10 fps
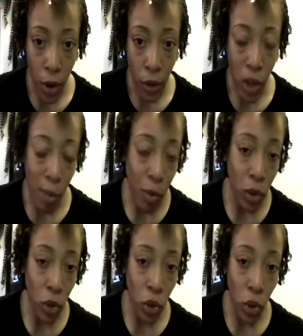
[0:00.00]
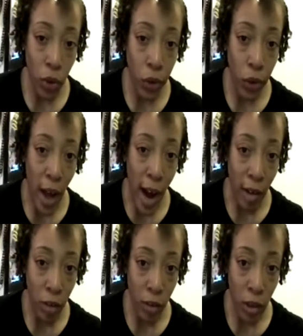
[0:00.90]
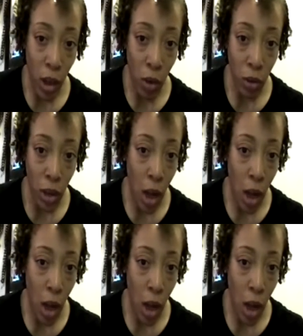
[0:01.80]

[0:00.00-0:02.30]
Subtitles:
So I'm going to show you the after results.